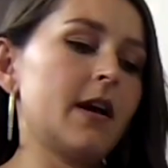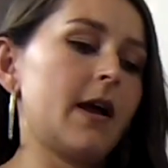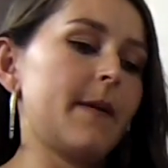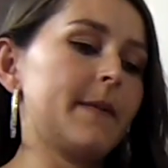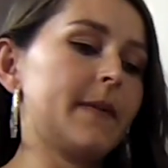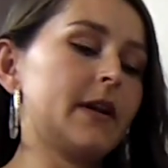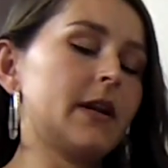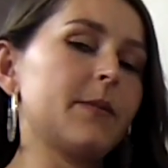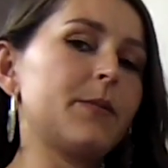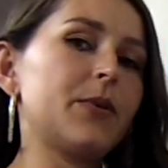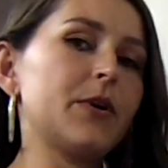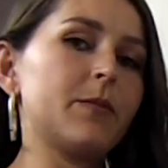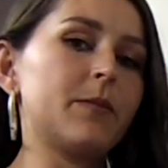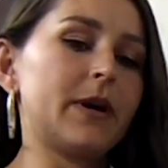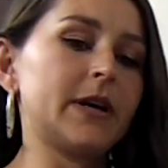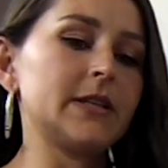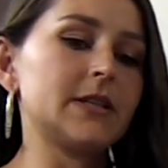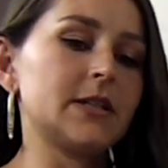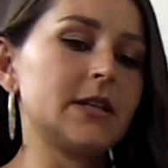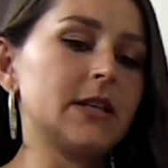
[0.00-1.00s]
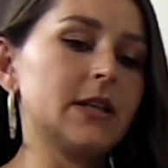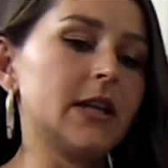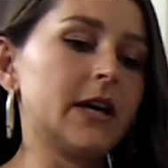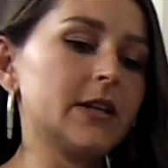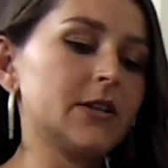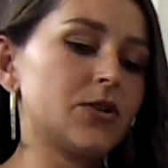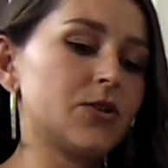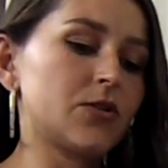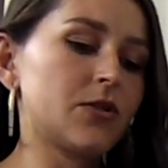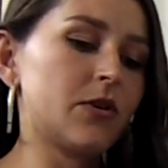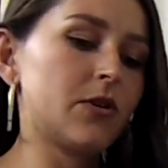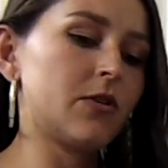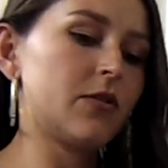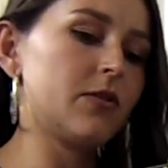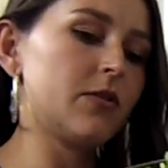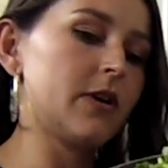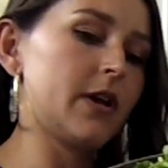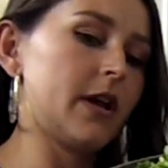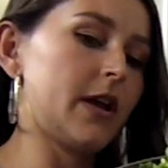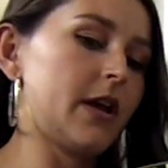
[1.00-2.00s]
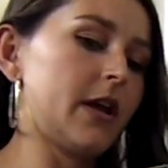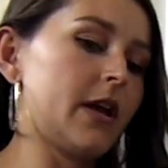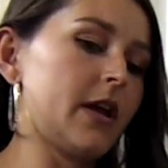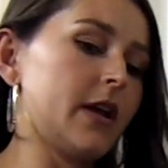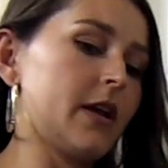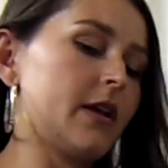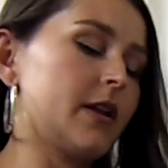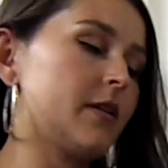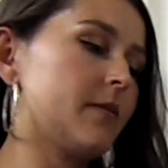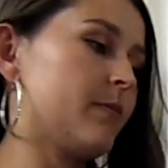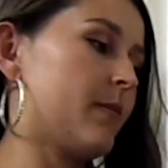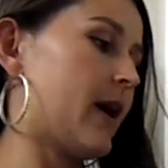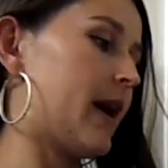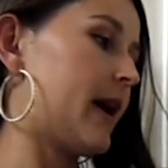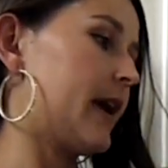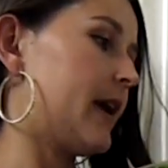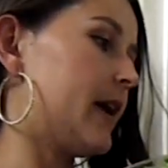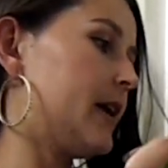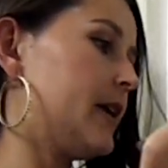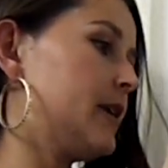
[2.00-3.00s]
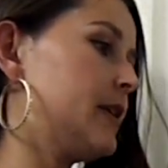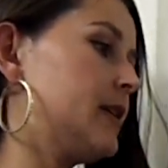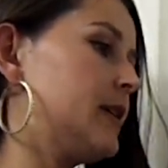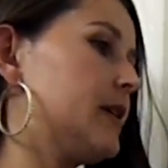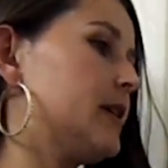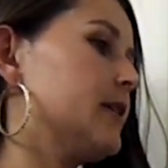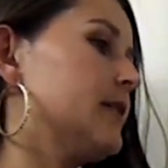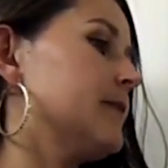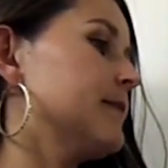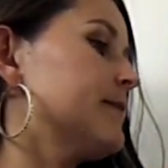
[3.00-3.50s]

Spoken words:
I'm gonna put my cilantro and my onion.